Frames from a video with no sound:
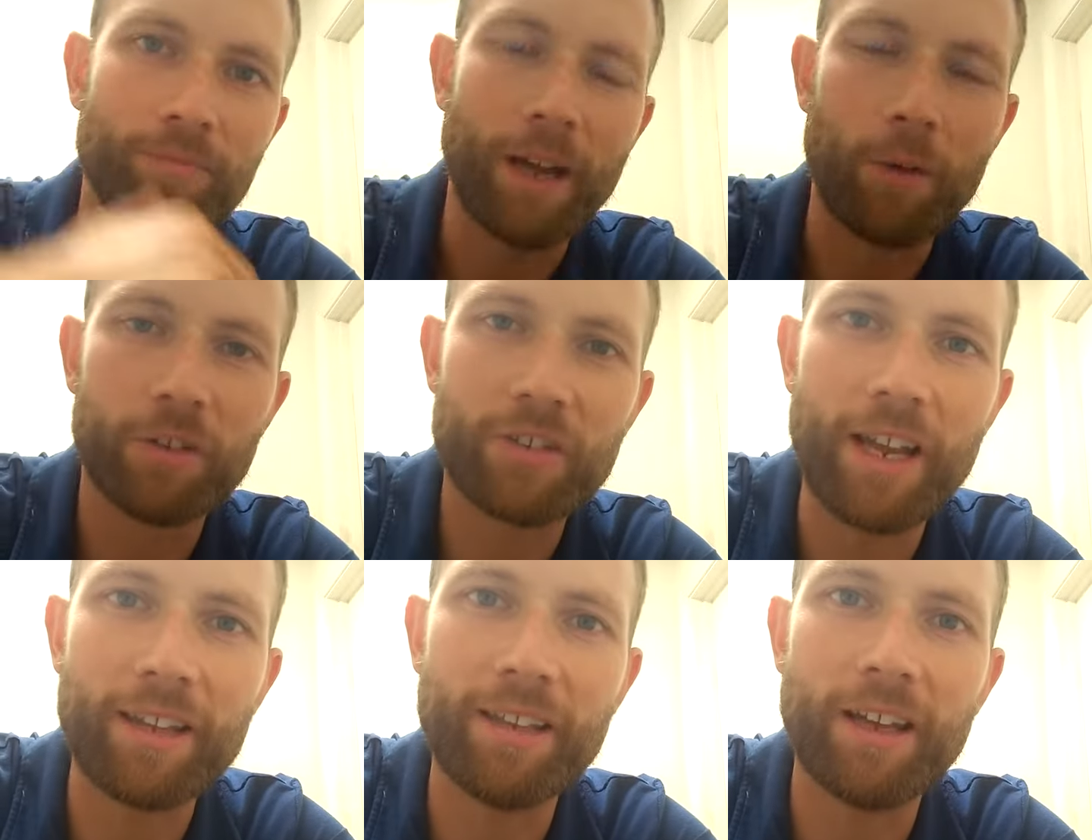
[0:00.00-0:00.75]
I was
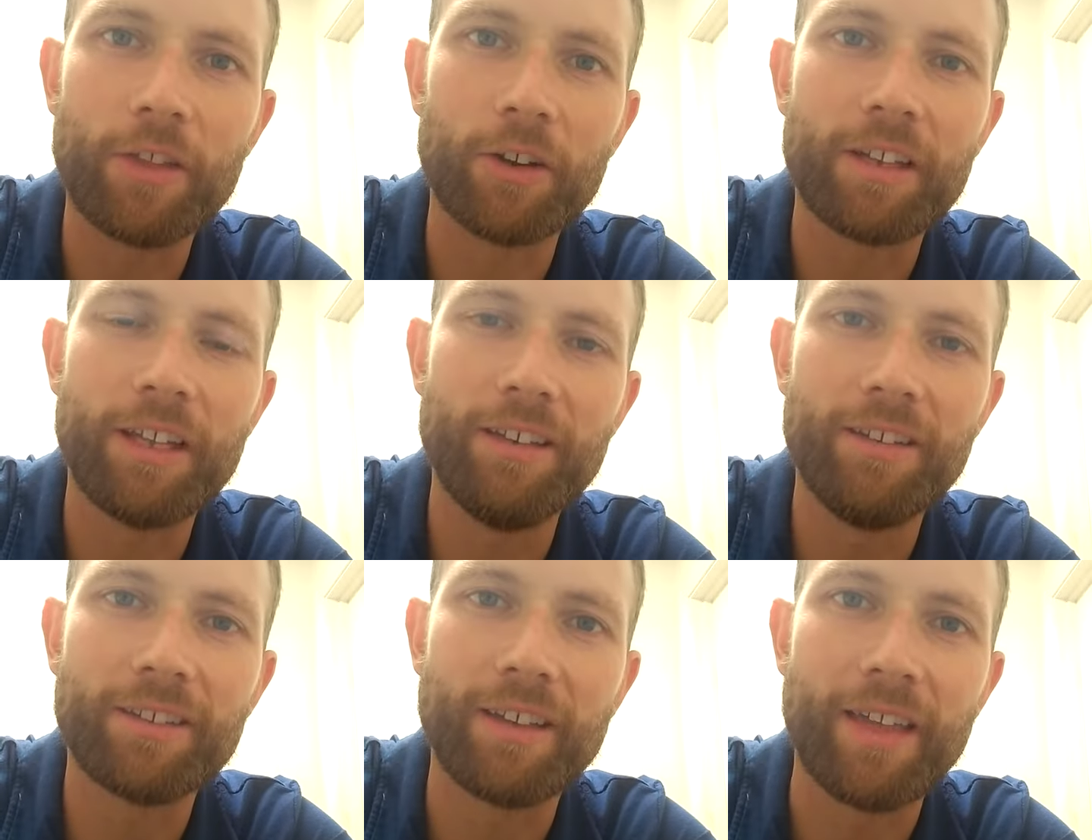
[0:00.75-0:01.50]
taking other
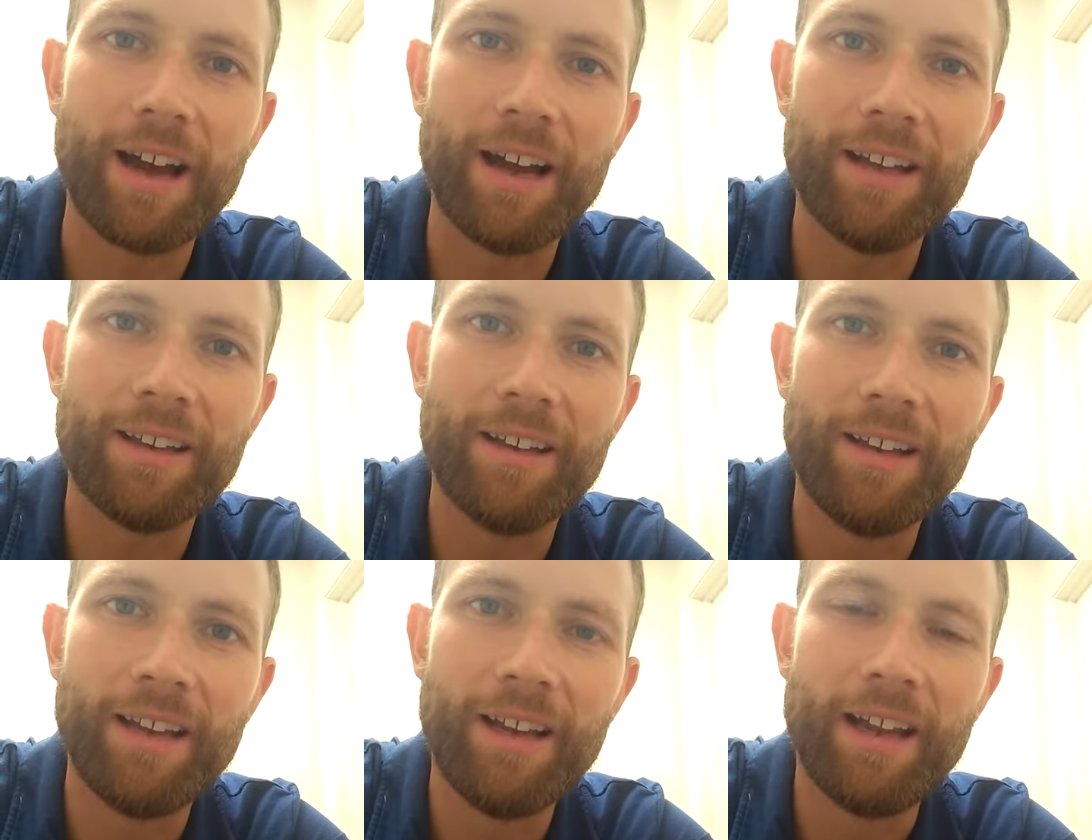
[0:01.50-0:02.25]
kids to that,
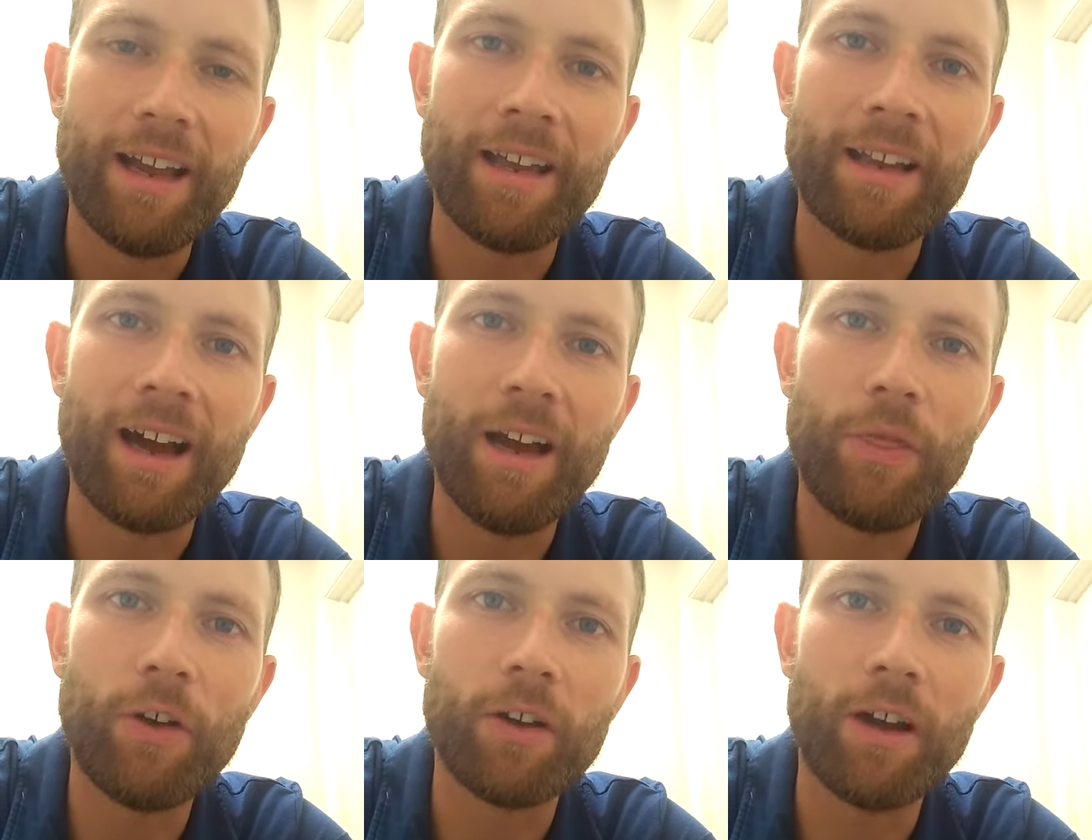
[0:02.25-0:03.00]
and I
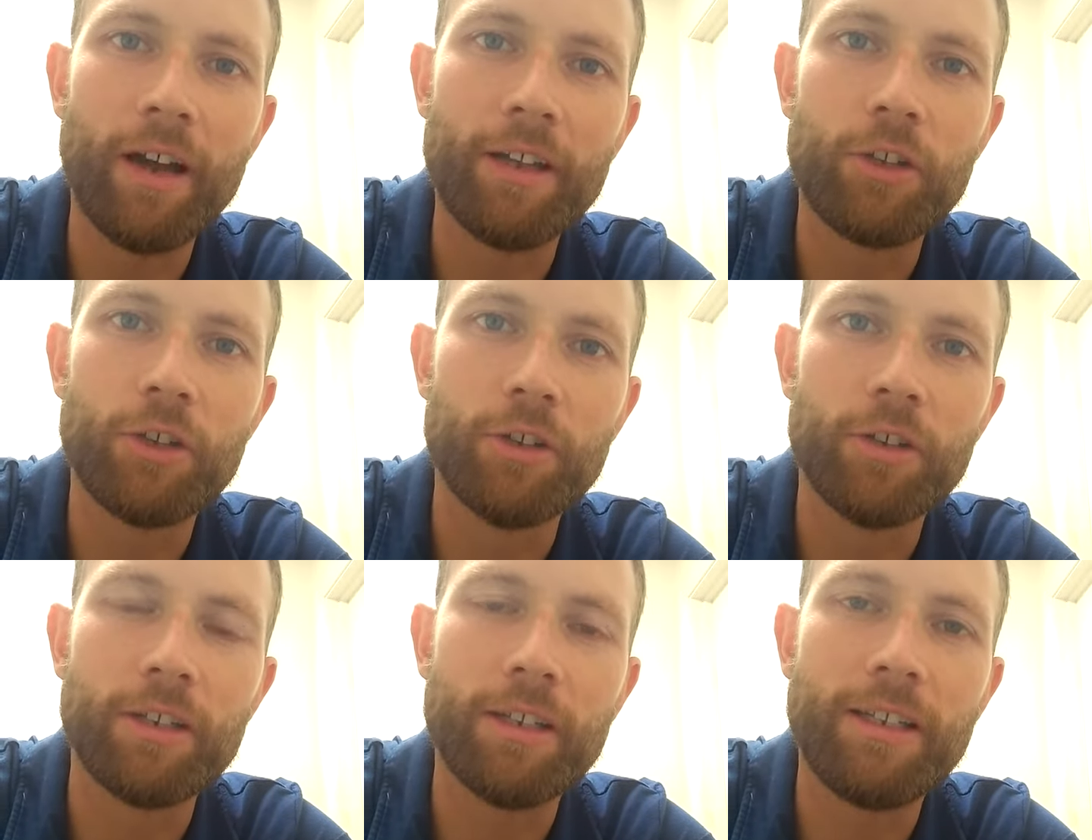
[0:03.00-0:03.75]
thought I
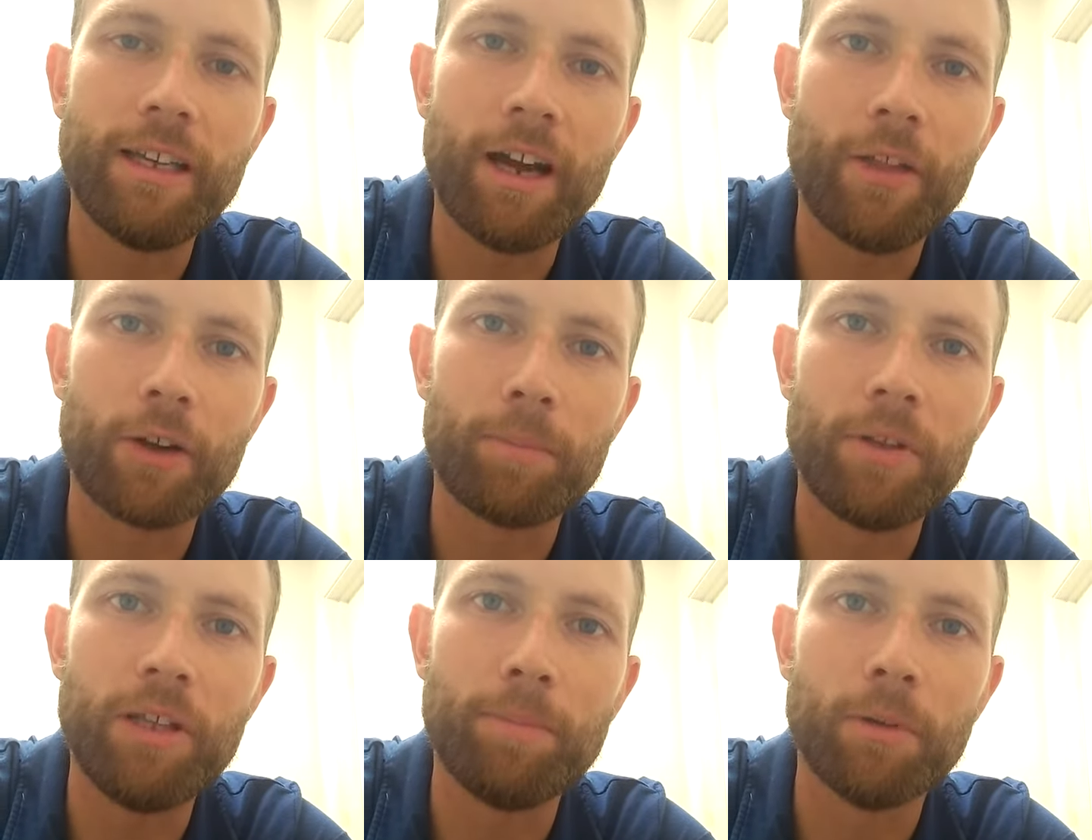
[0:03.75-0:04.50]
could get other
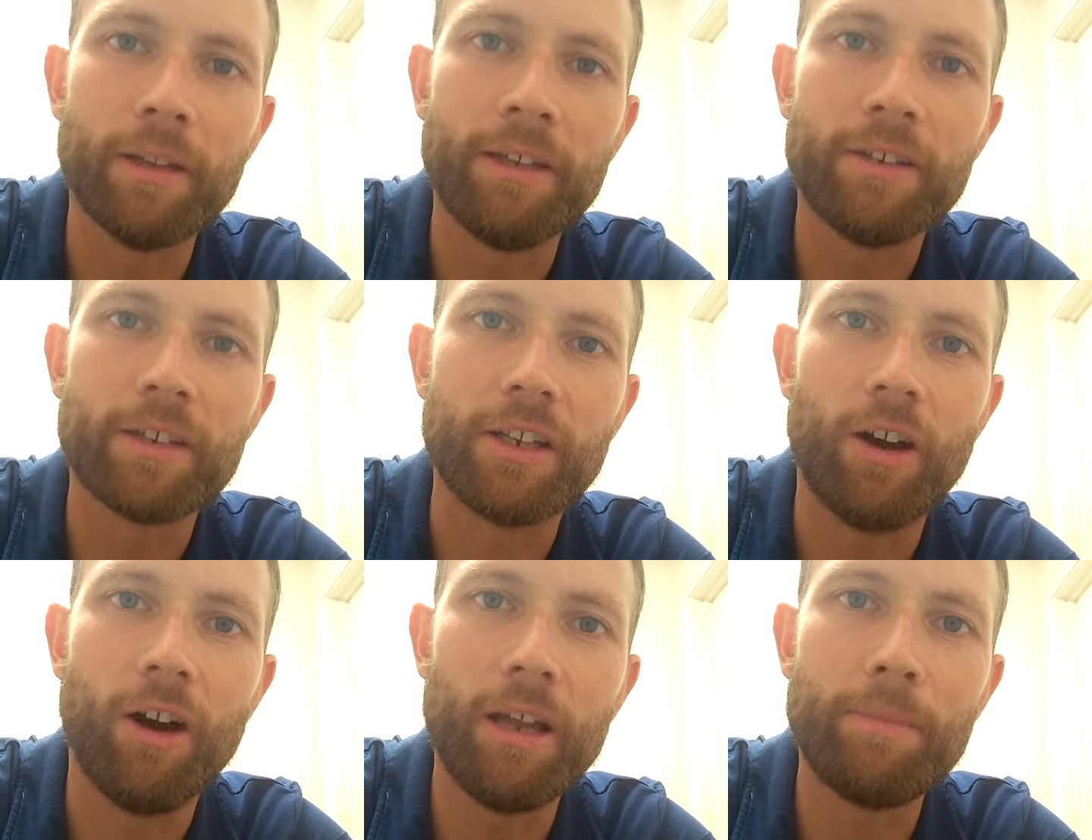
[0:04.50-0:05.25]
people into
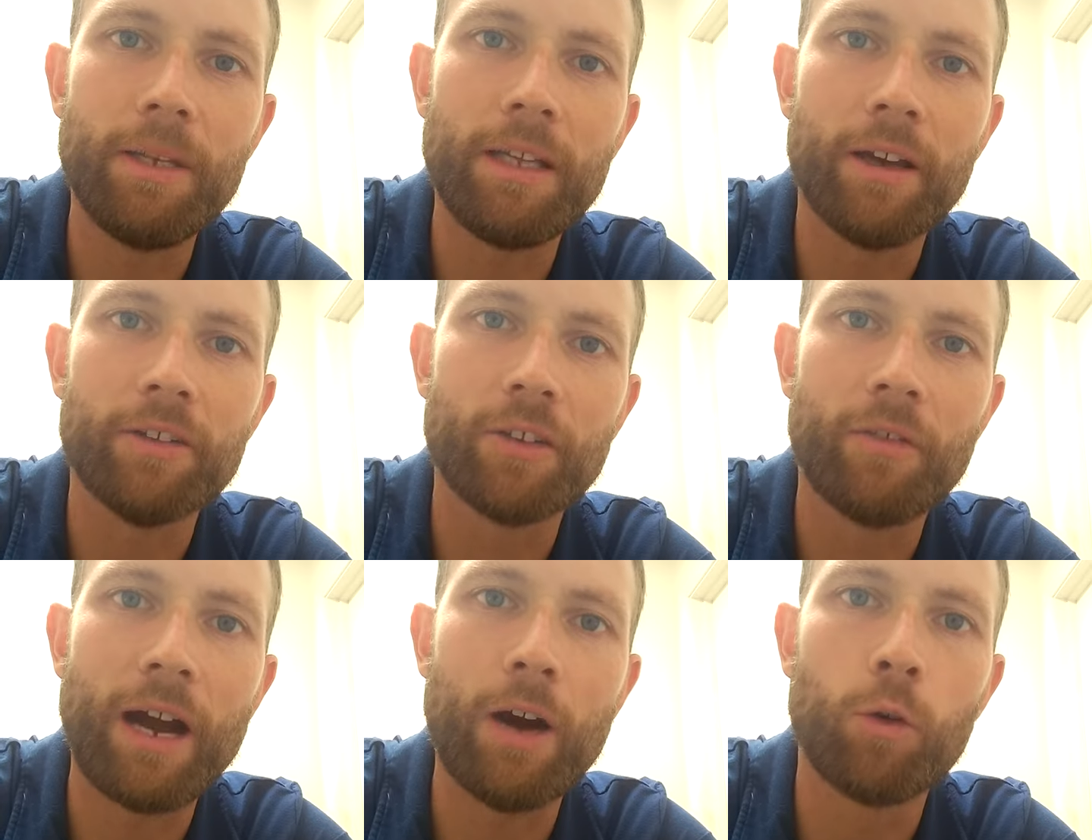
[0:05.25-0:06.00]
God because
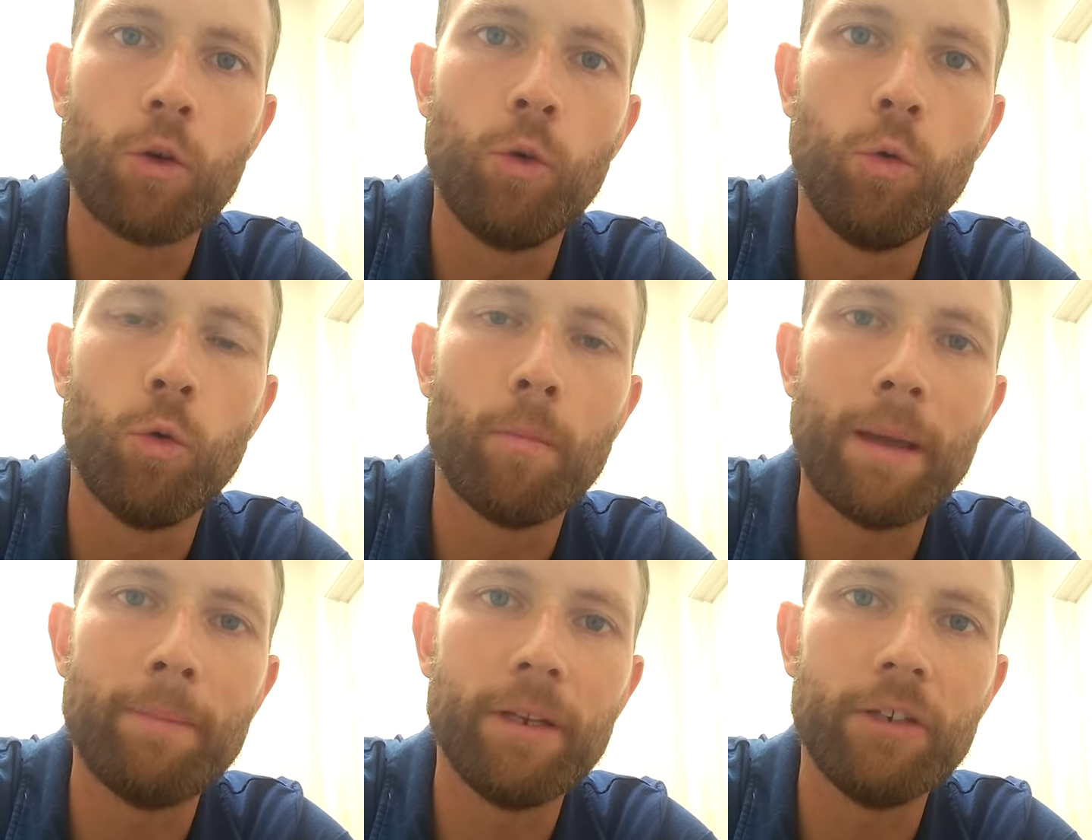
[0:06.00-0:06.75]
of how cool
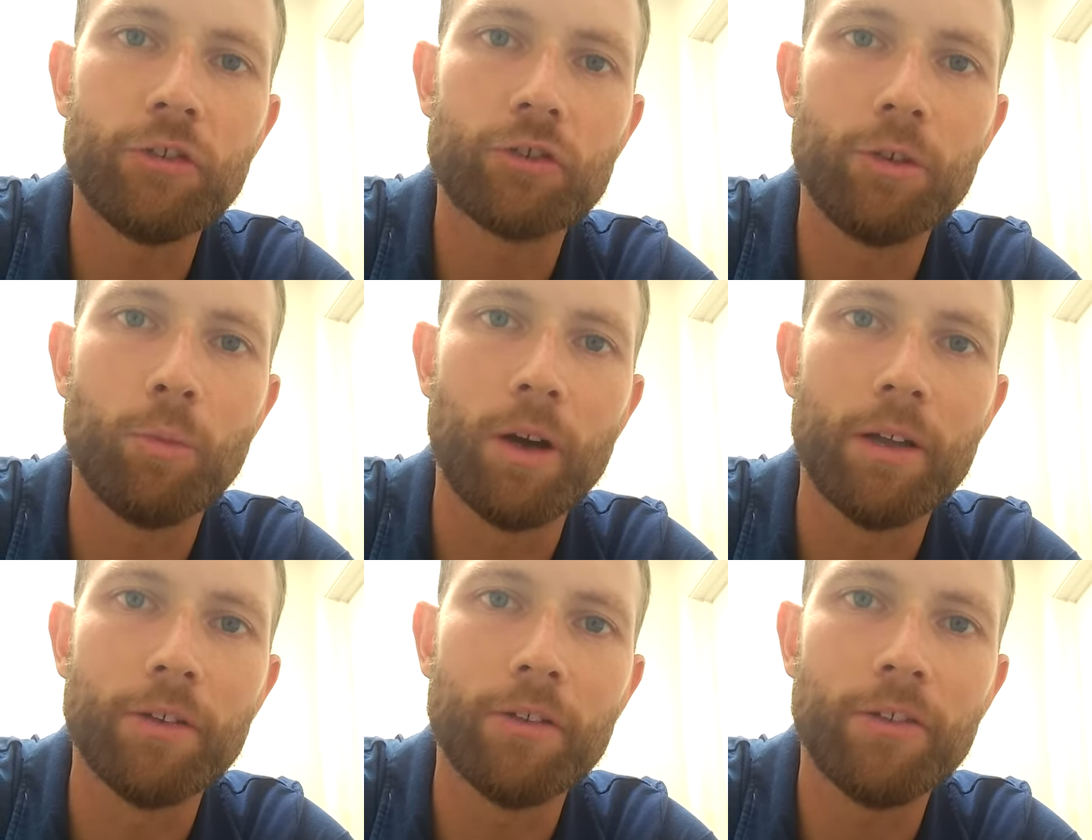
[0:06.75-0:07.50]
my ministry
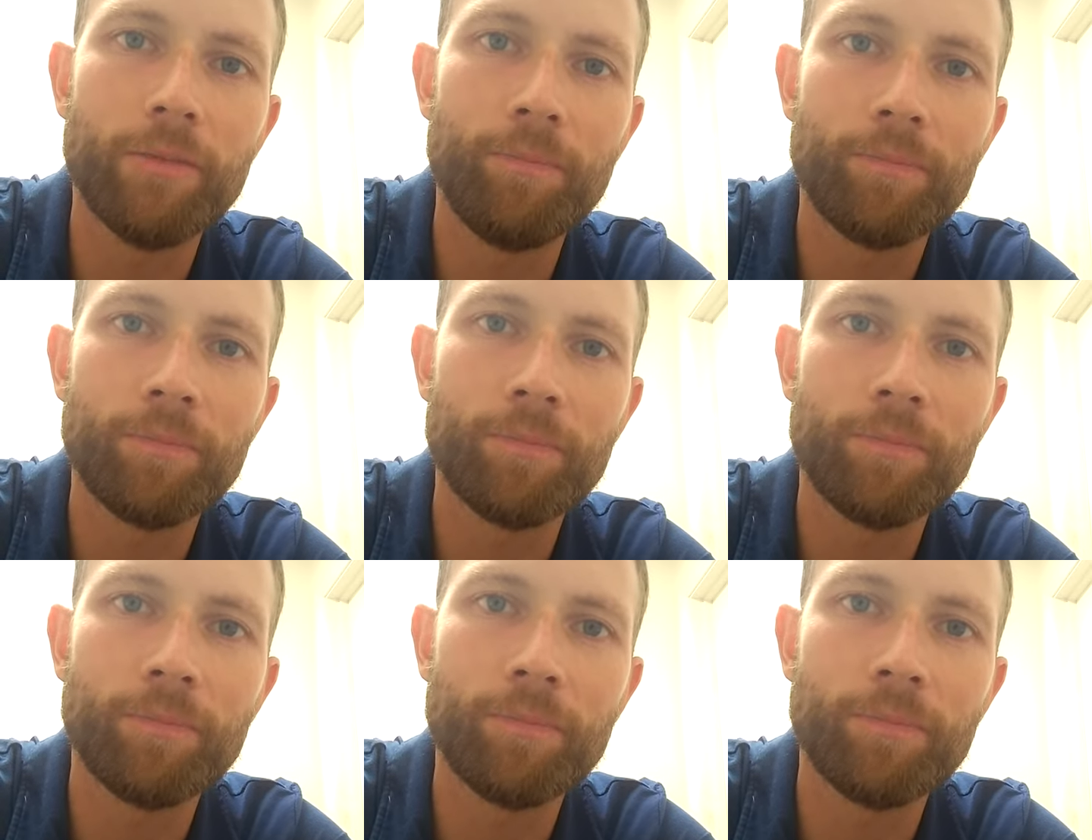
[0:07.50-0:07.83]
was.